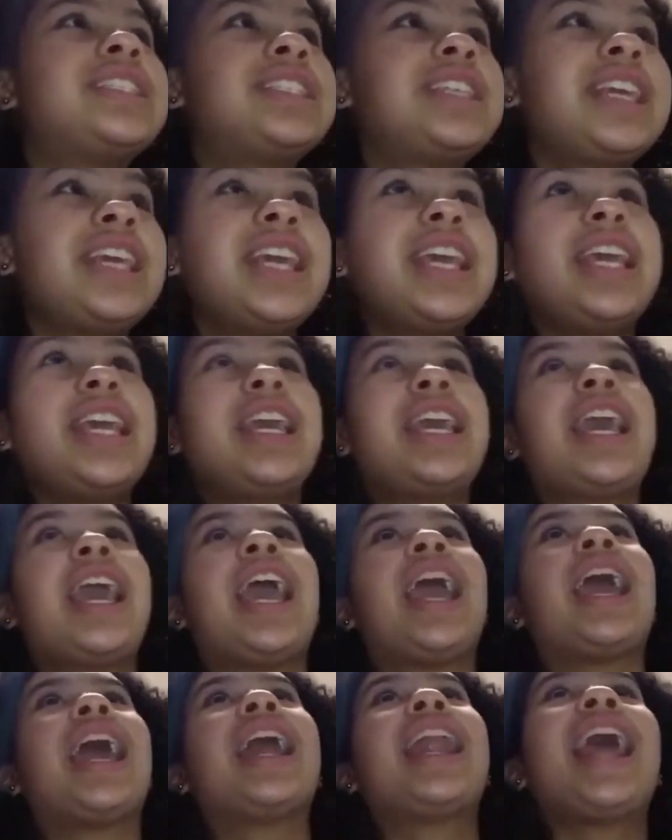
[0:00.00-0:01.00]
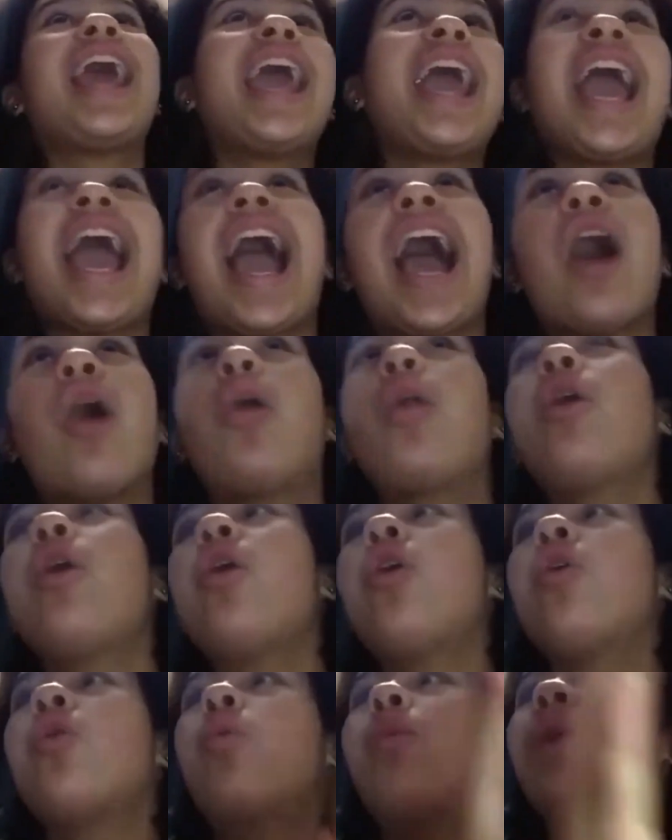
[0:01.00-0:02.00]
and hang out
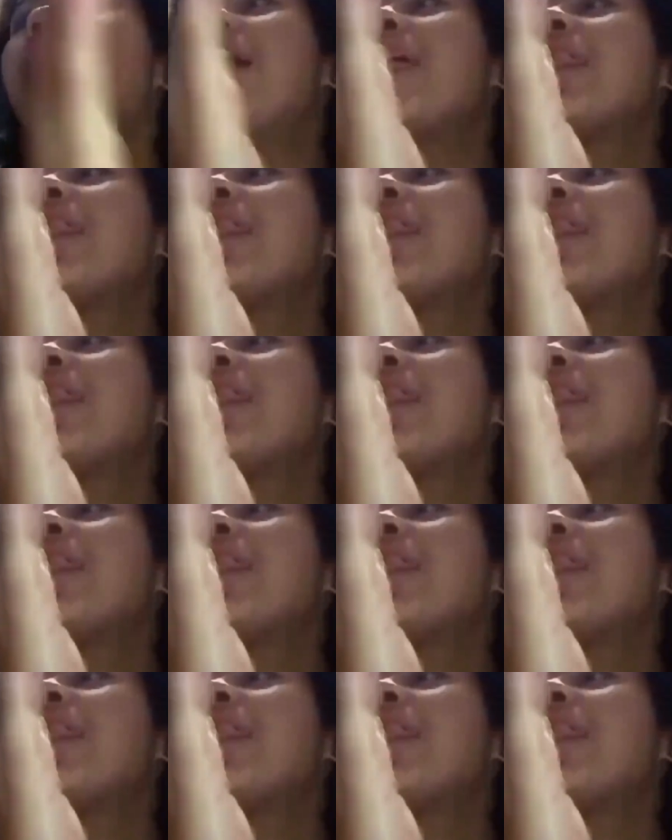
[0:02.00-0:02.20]
with